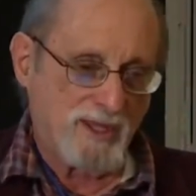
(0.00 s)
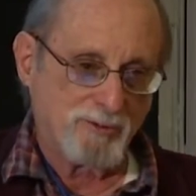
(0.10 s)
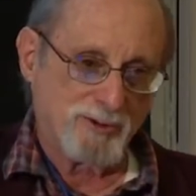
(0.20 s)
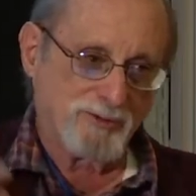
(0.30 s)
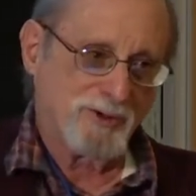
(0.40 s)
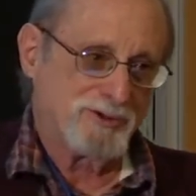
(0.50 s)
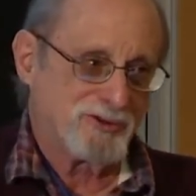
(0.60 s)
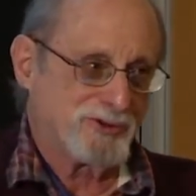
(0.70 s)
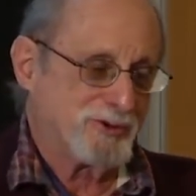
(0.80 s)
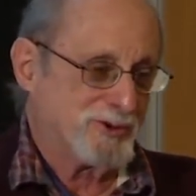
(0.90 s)
It referred to
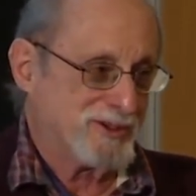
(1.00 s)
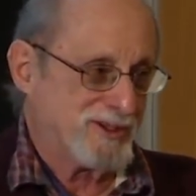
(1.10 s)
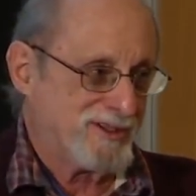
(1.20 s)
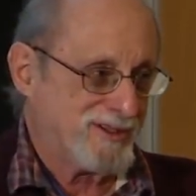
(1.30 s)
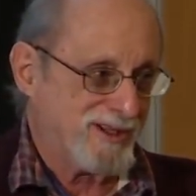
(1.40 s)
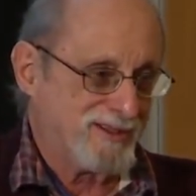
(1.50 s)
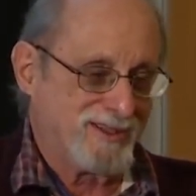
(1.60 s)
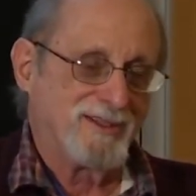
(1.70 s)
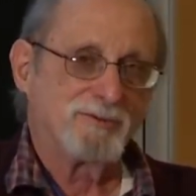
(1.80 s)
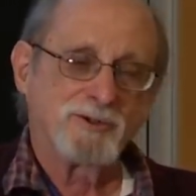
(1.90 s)
Stewart,
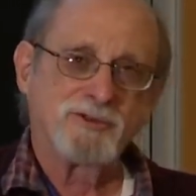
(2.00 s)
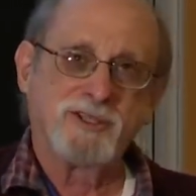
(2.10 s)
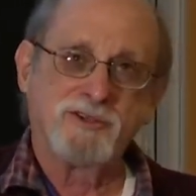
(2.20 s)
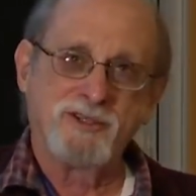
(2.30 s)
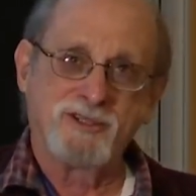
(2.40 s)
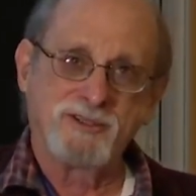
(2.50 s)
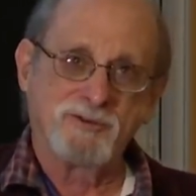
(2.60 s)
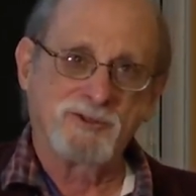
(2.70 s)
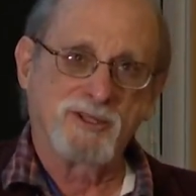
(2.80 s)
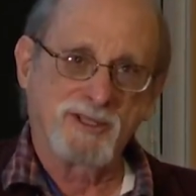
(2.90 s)
it
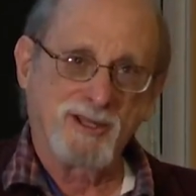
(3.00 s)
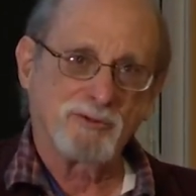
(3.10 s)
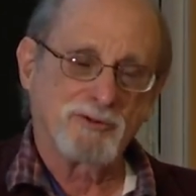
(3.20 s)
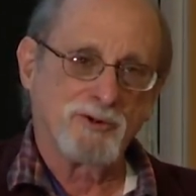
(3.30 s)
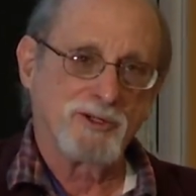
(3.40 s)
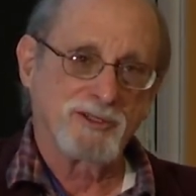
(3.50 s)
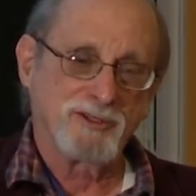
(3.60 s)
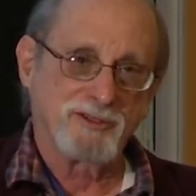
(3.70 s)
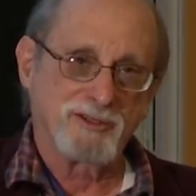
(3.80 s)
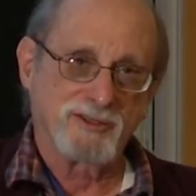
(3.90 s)
kept referring
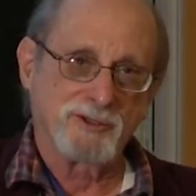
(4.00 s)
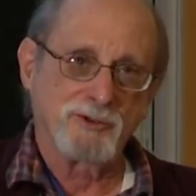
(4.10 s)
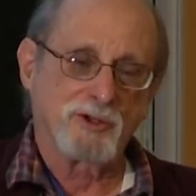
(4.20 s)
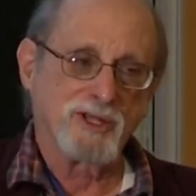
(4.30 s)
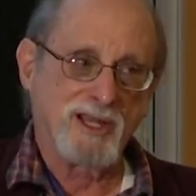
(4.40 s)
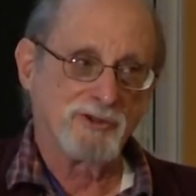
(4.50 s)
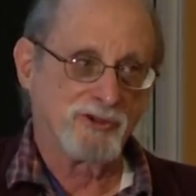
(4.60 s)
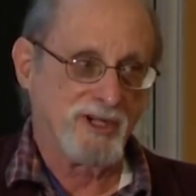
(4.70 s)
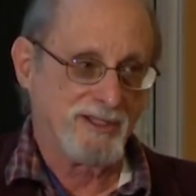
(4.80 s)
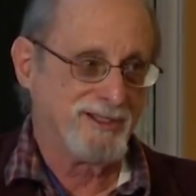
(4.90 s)
to
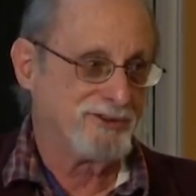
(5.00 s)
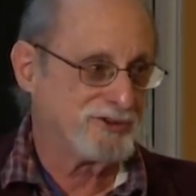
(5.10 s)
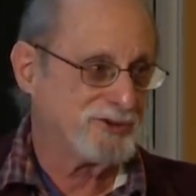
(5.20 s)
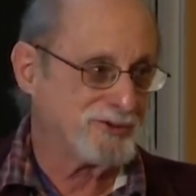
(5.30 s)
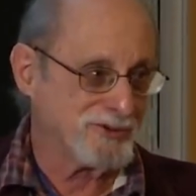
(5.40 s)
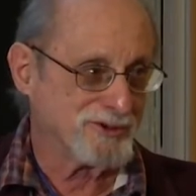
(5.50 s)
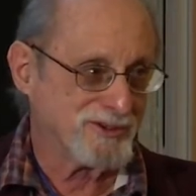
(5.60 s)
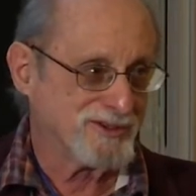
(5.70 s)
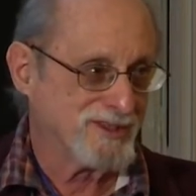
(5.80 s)
Clauser and his student.